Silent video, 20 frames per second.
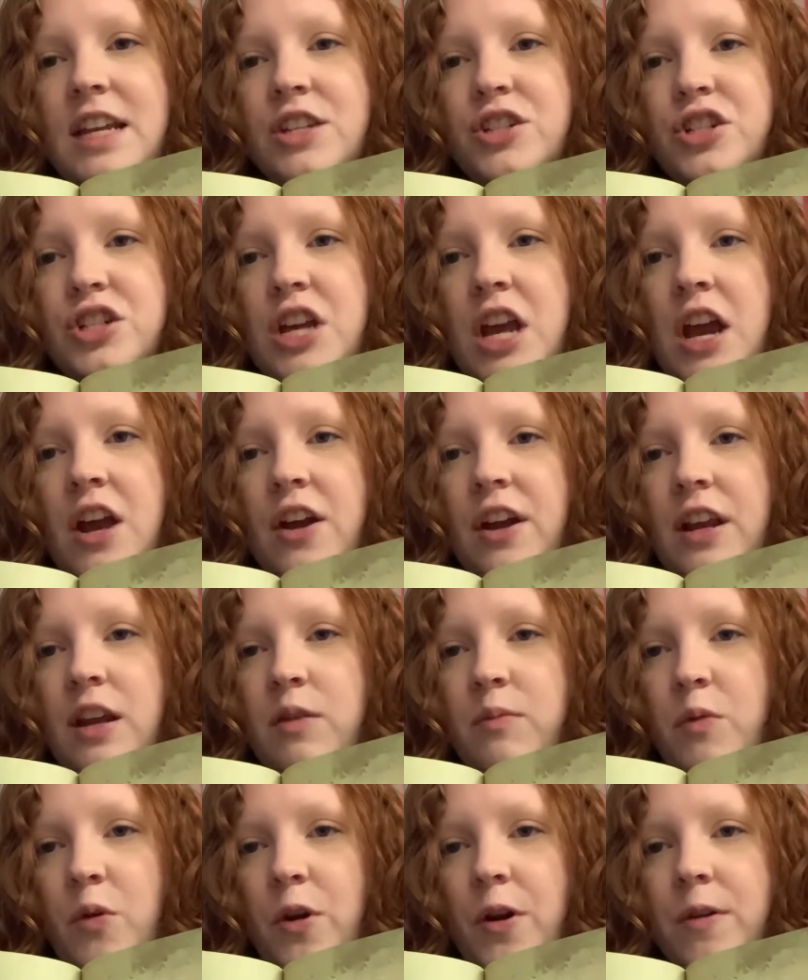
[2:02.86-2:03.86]
chair
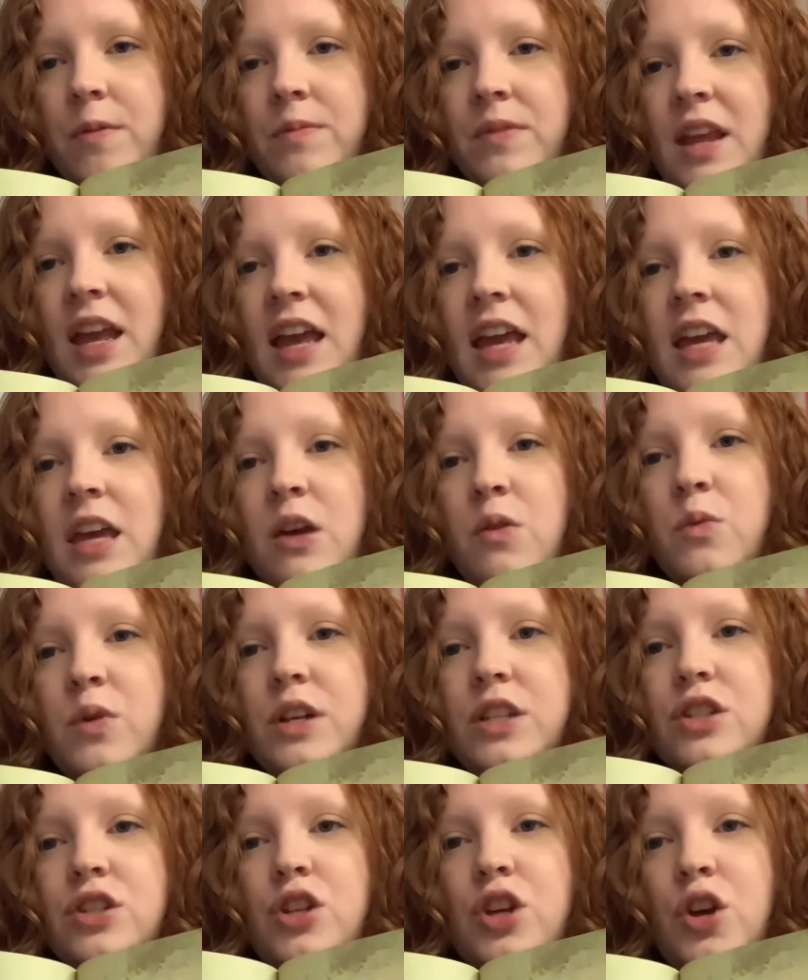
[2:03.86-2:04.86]
anymore. He
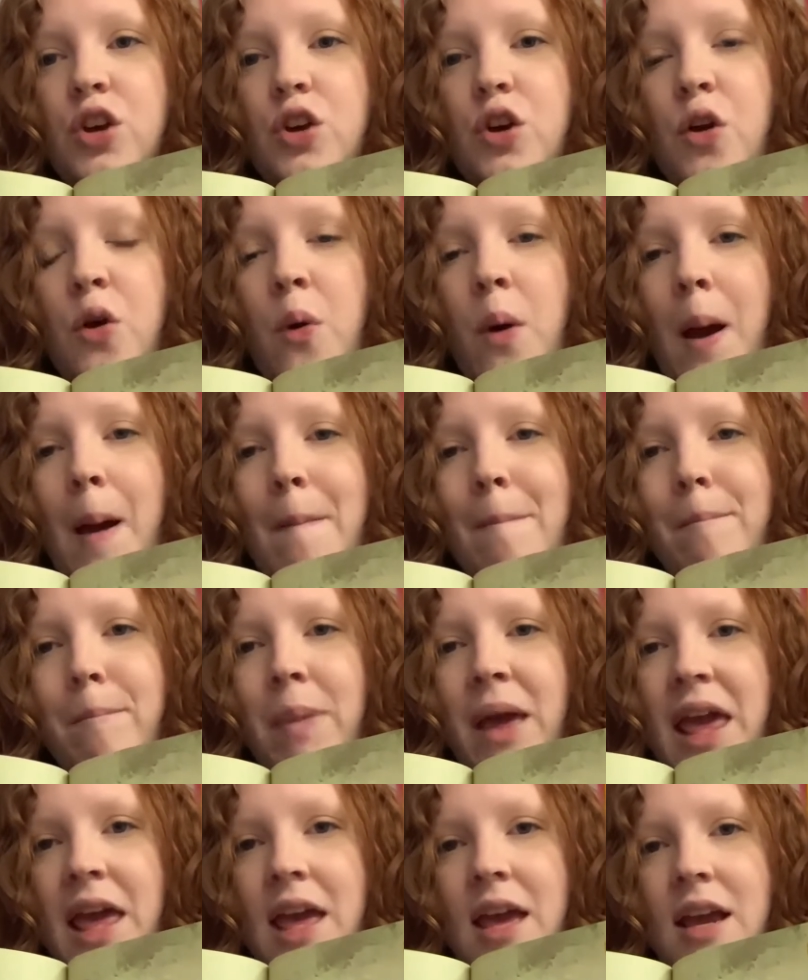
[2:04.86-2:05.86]
was too
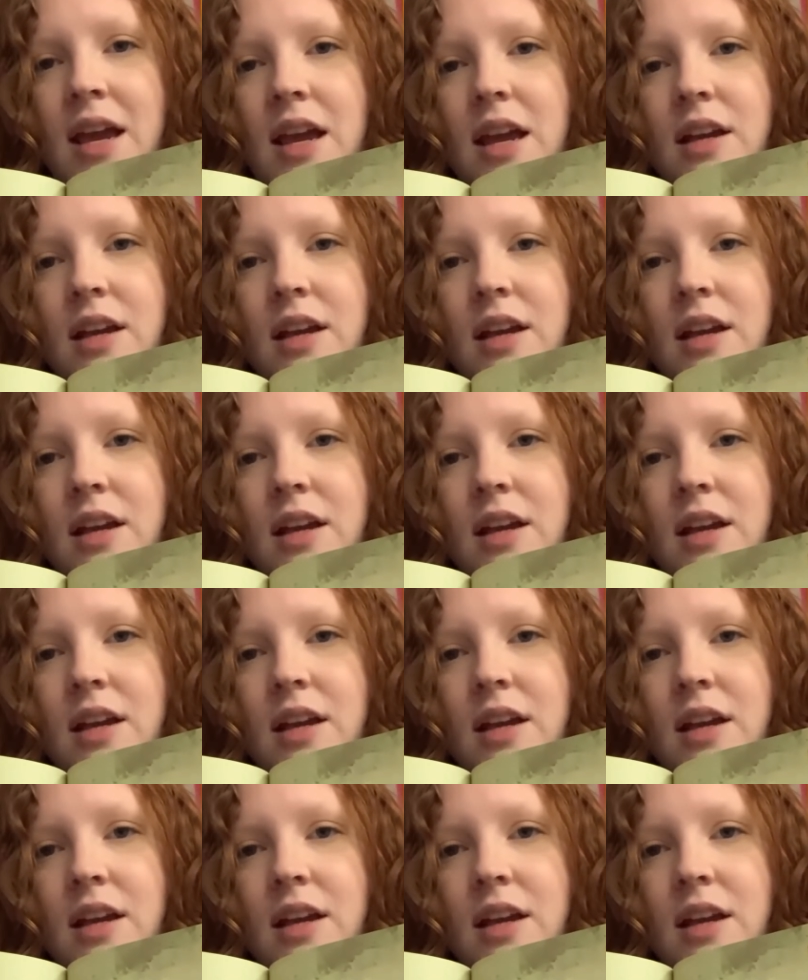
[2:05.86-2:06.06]
big.